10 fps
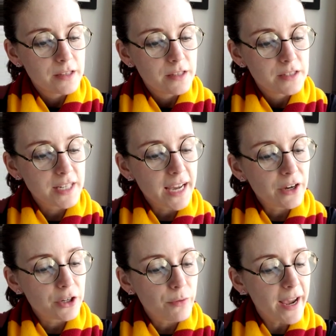"Stick
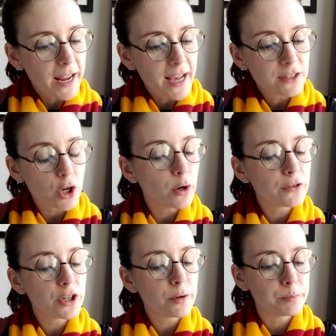out your right hand
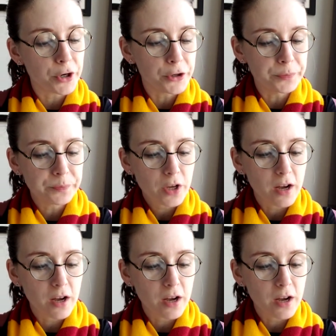over your broom,"